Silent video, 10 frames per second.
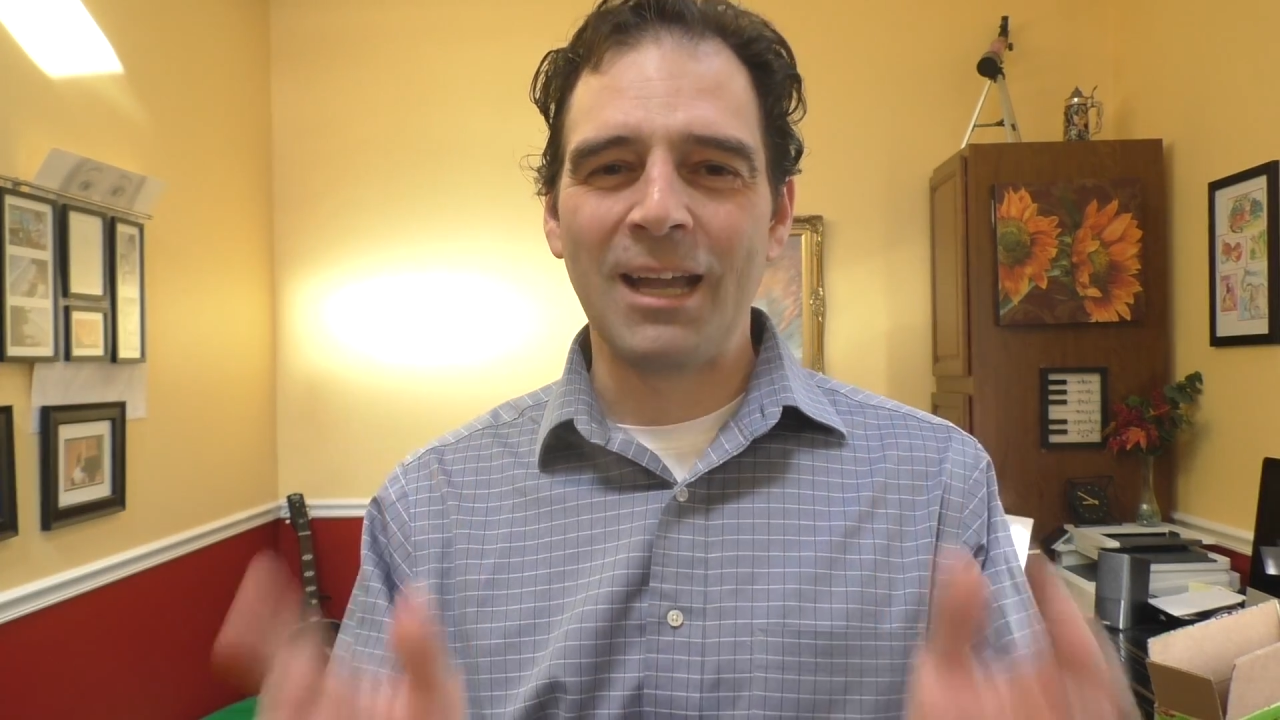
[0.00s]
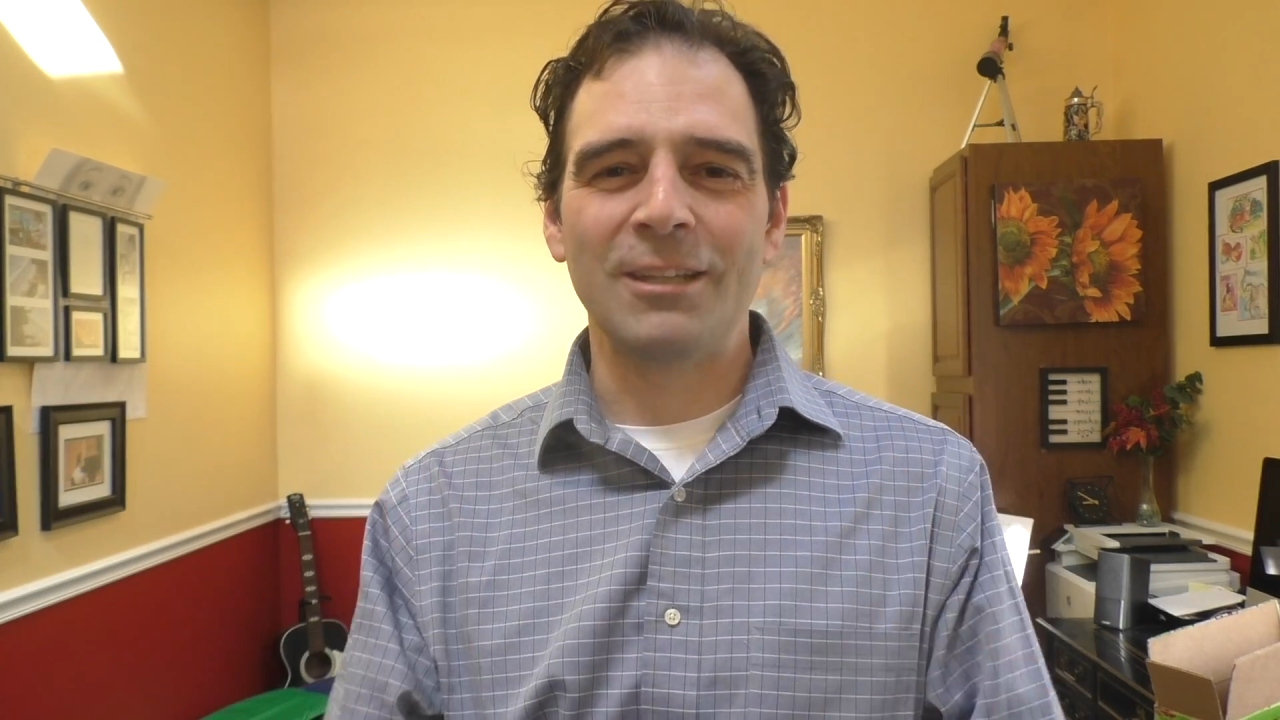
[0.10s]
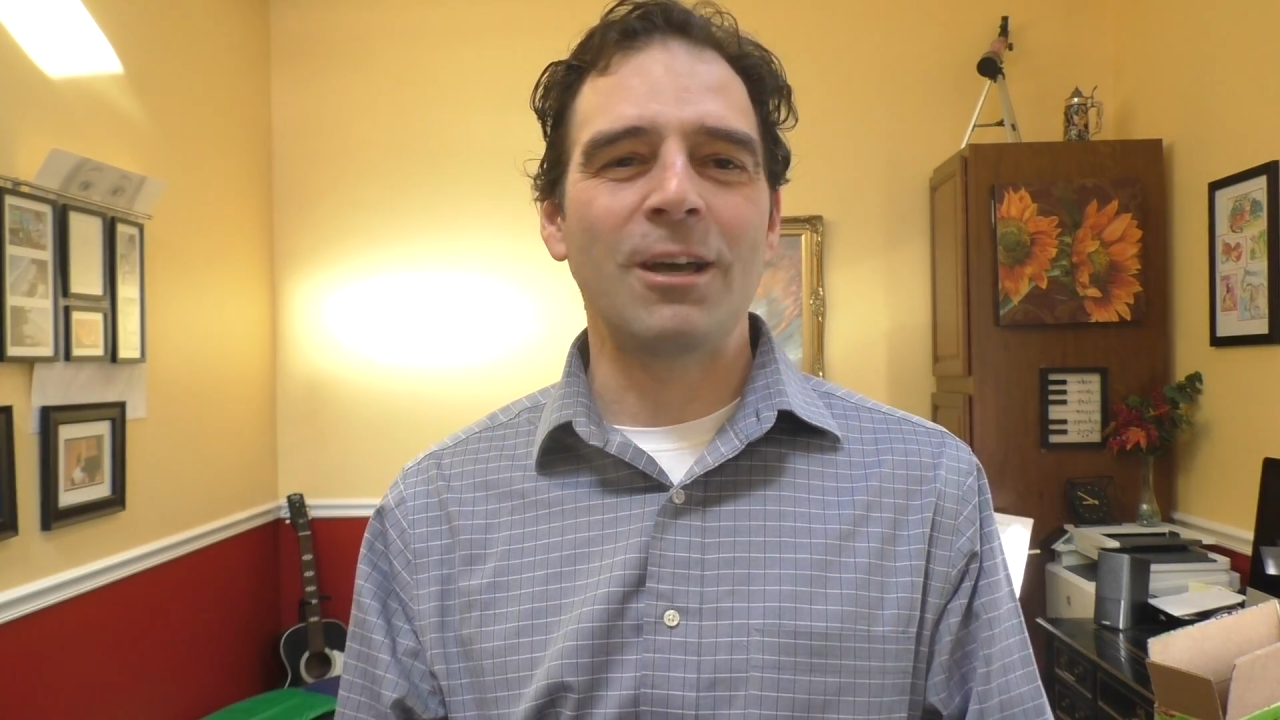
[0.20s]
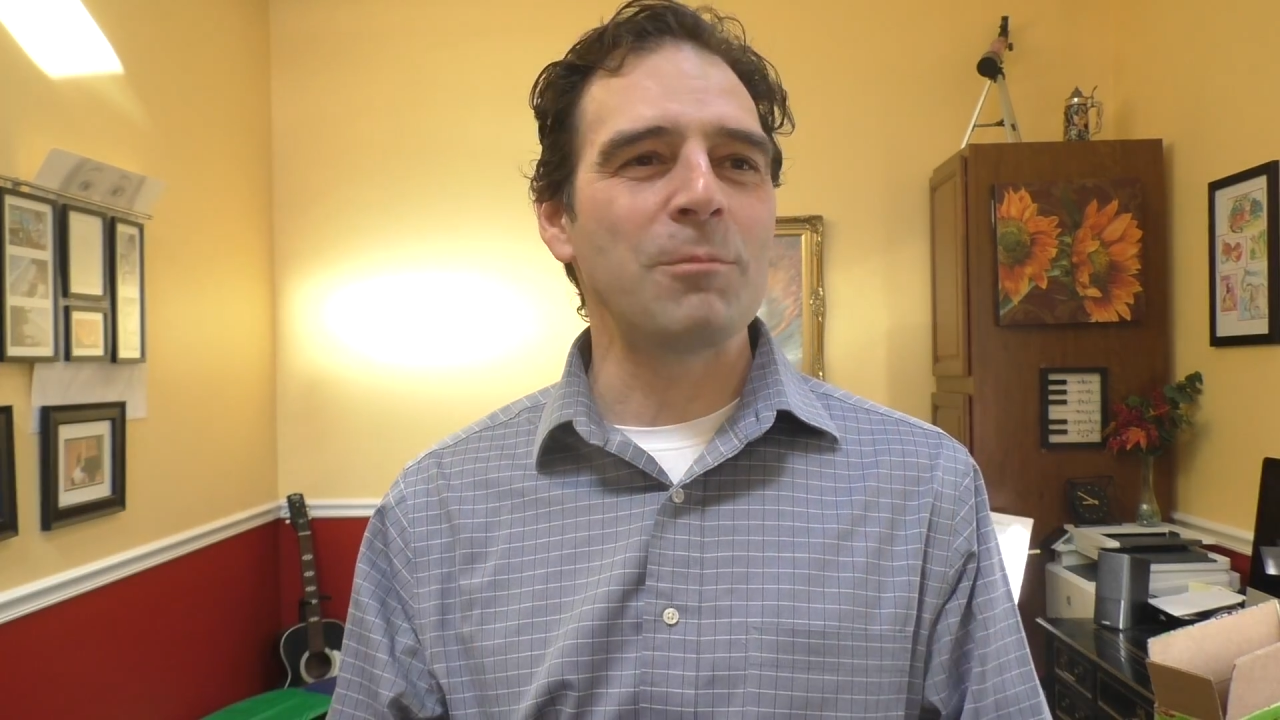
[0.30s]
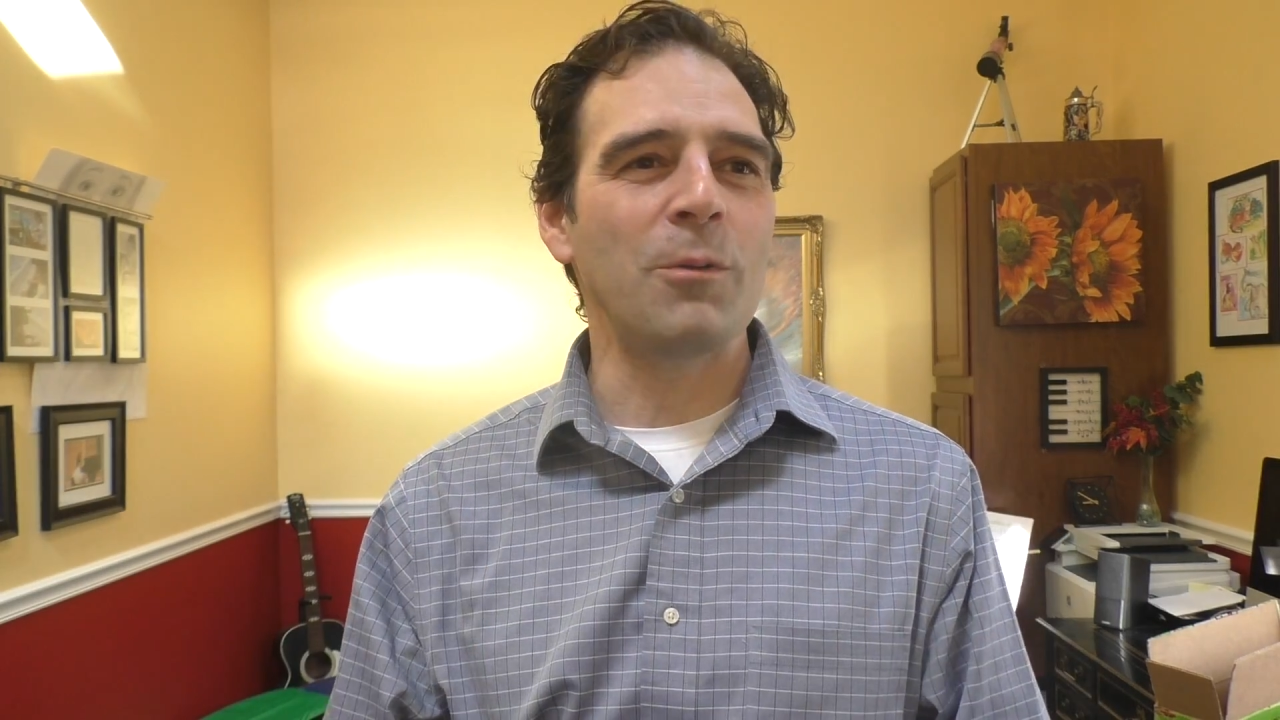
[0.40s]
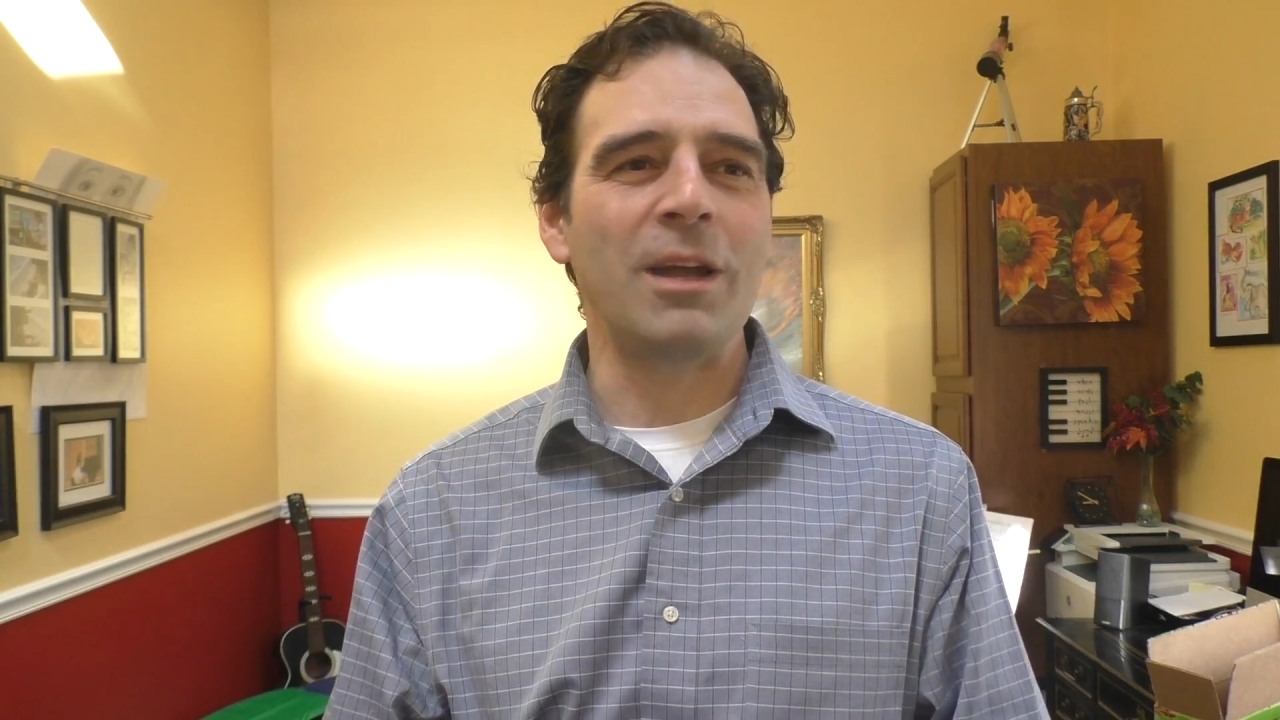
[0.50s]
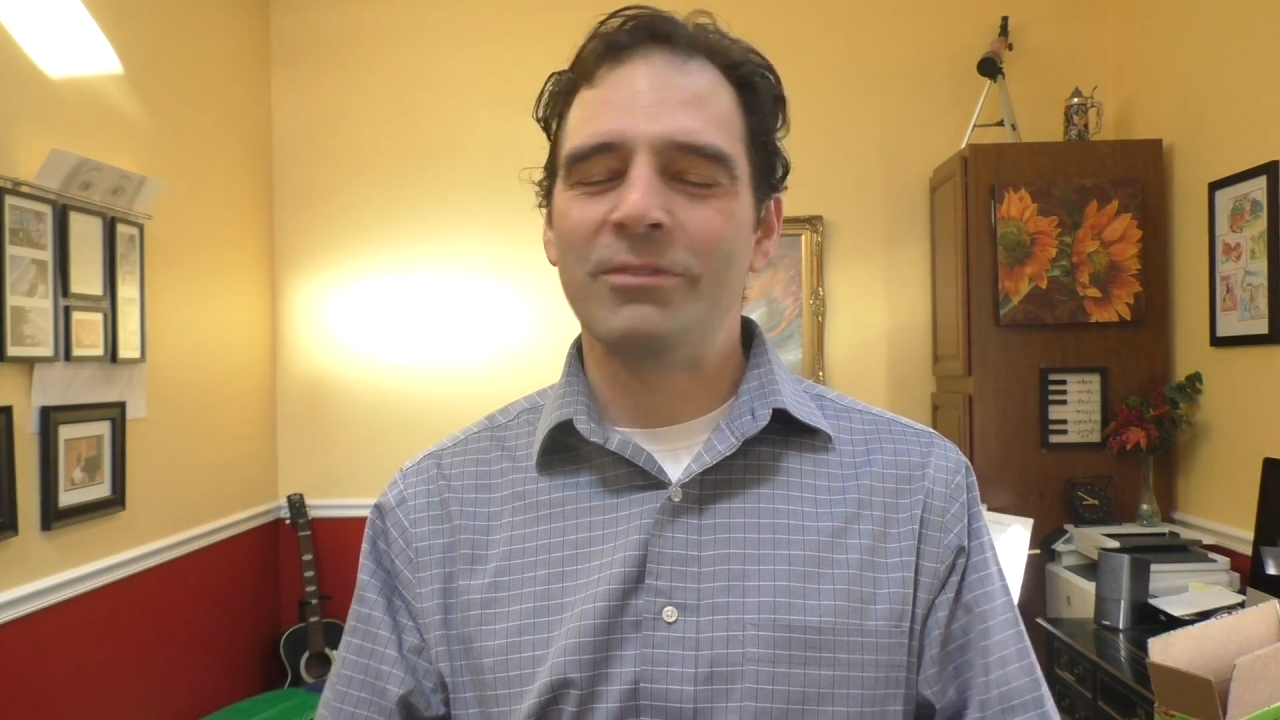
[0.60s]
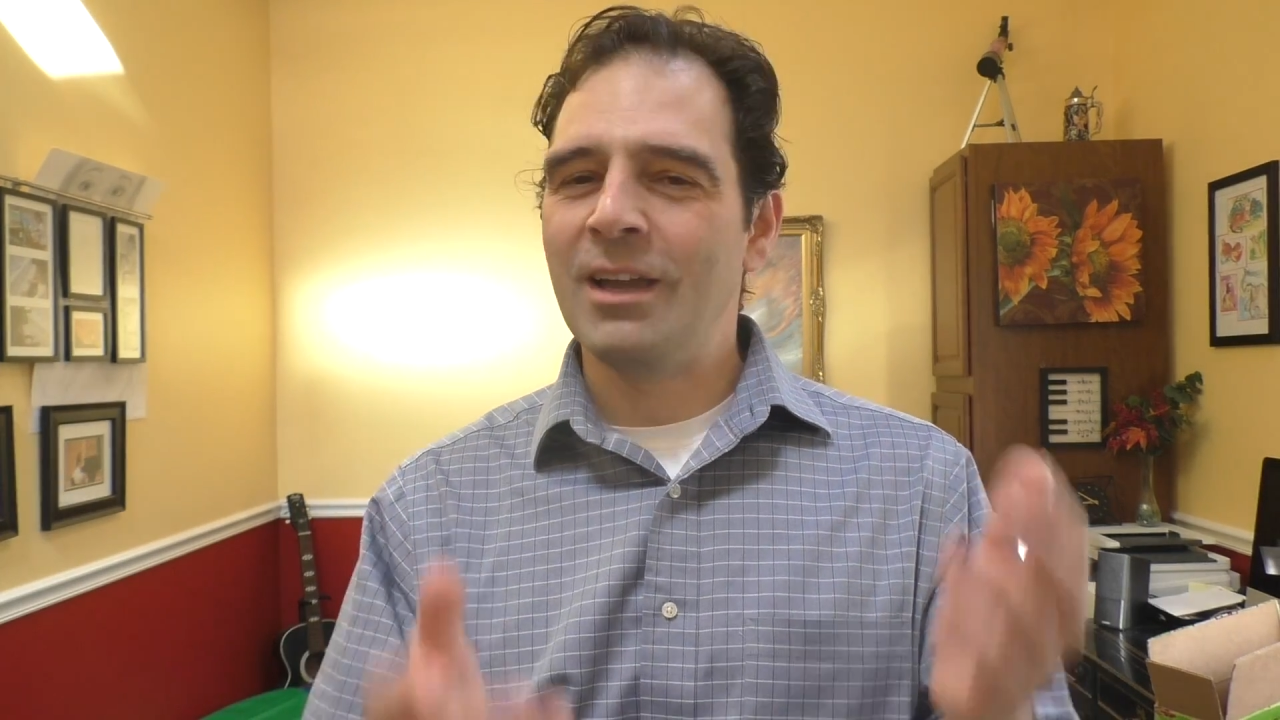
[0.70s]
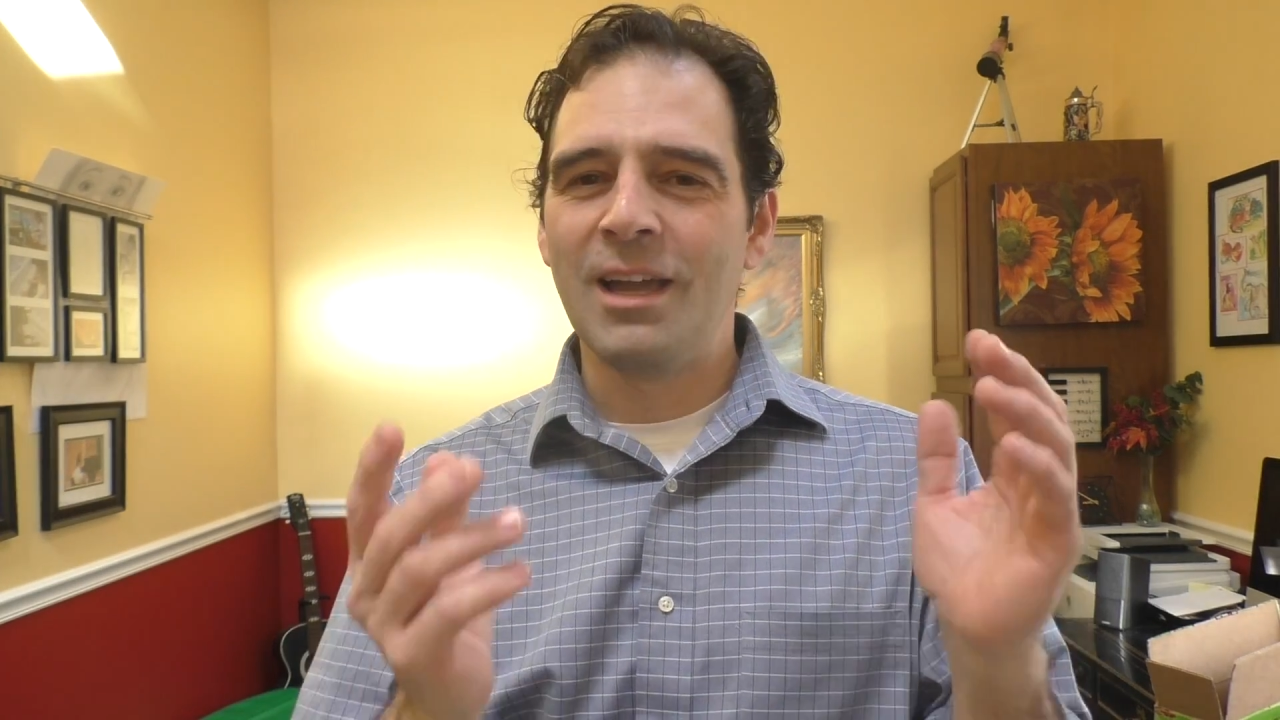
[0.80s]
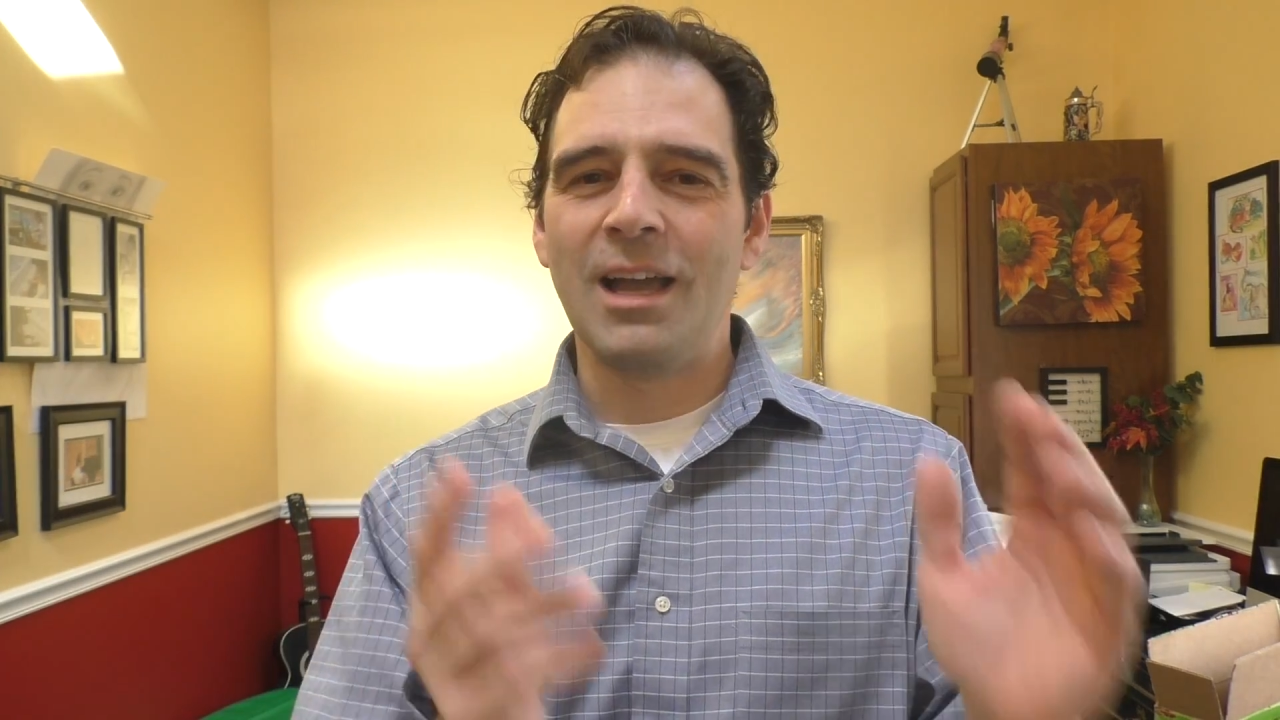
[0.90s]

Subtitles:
I told my wife,